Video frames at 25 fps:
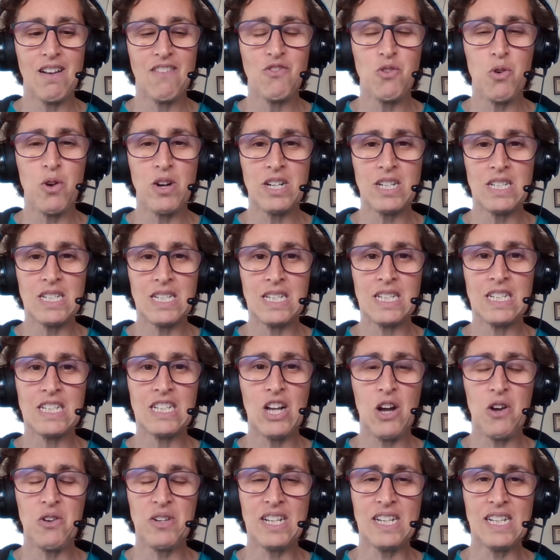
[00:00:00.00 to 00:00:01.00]
Quarantine
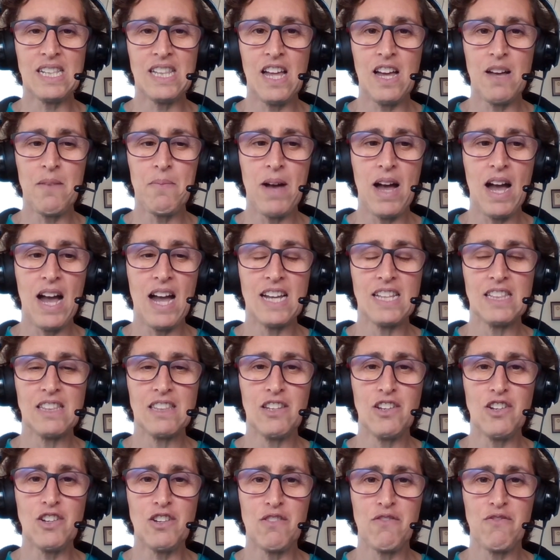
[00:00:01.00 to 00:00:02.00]
Coding Club. I
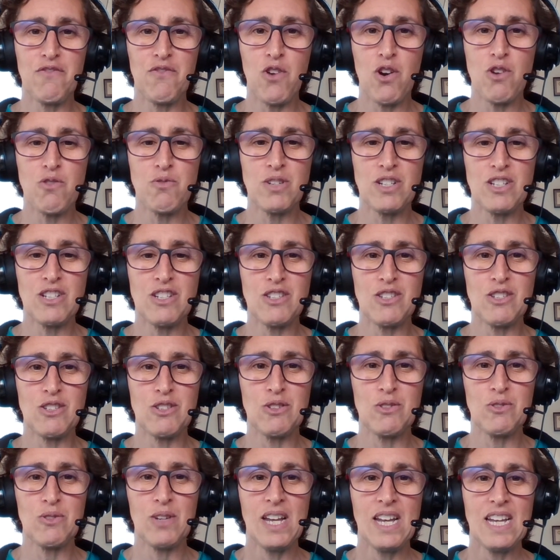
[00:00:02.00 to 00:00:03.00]
look forward
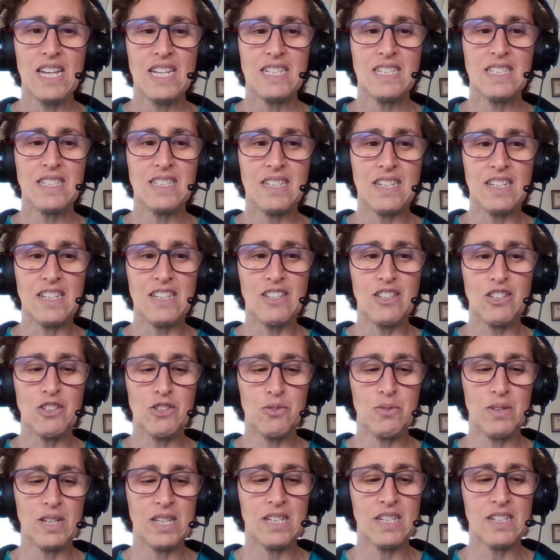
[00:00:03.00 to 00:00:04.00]
to seeing
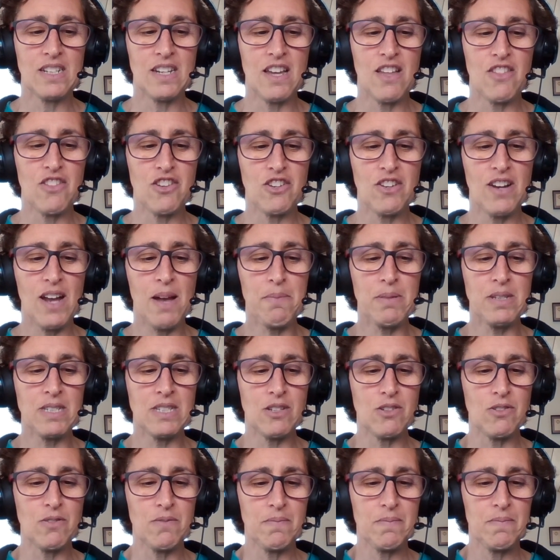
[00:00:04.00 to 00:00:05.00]
you in another episode.